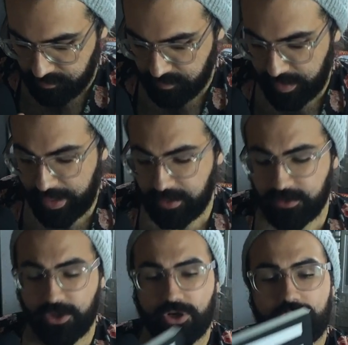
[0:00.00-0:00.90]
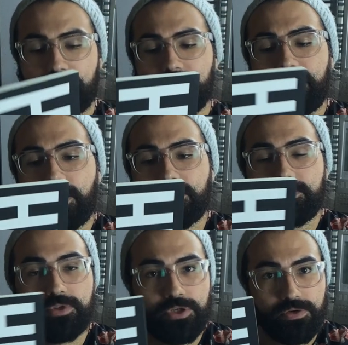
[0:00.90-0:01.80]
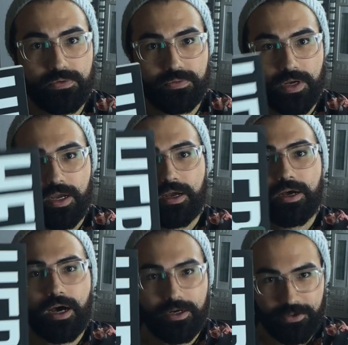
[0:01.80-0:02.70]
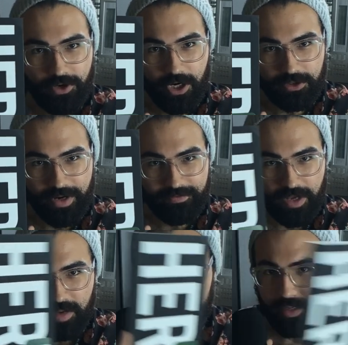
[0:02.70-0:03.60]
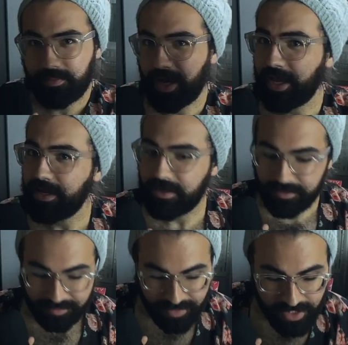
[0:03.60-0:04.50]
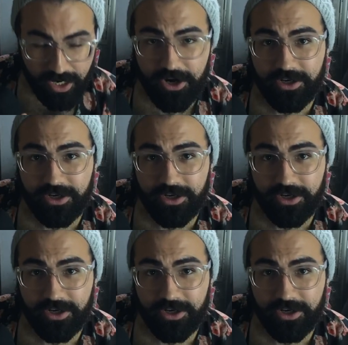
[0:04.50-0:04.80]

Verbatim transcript: And Her Volume 2, another autograph copy by Pierre